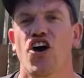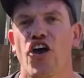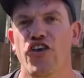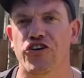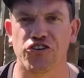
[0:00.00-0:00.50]

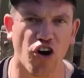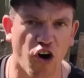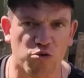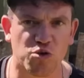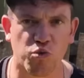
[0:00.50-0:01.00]
and you can
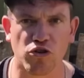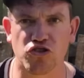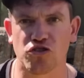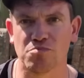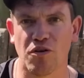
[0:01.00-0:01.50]
always watch
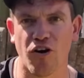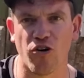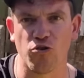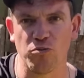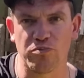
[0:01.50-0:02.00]
some
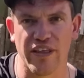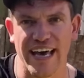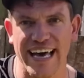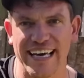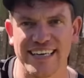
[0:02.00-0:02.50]
more up
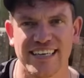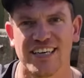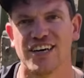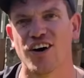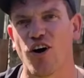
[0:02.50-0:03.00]
there
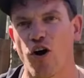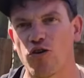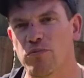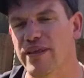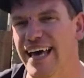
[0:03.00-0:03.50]
or
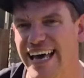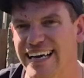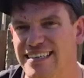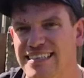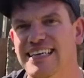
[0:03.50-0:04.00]
up there,
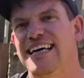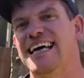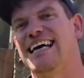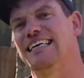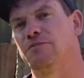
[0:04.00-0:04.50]

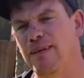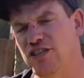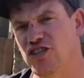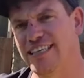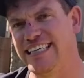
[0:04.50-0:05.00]

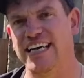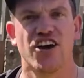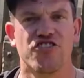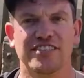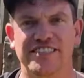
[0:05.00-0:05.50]
especially
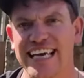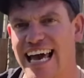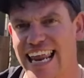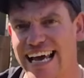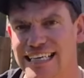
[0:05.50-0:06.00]
the
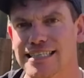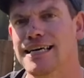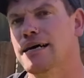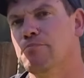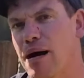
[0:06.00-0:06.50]
DLX
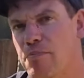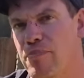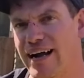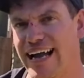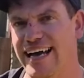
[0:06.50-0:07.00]

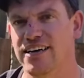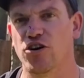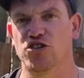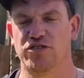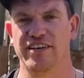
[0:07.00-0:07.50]
backpacker,
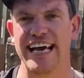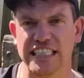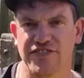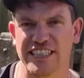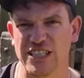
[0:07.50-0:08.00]
because the
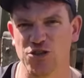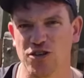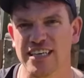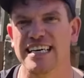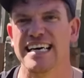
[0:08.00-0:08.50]
next
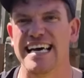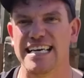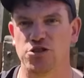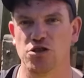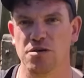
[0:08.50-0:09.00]
video
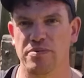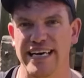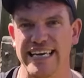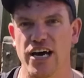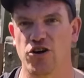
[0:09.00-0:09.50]
is going to
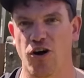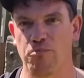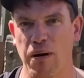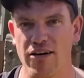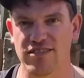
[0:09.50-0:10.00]
be a
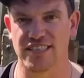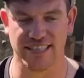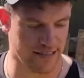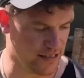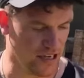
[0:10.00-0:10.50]

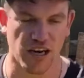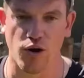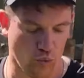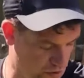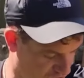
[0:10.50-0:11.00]
comparison
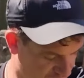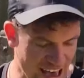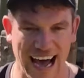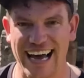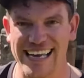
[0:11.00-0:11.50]
with the
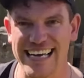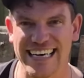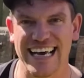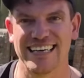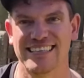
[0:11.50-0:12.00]

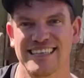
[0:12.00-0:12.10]
Hyena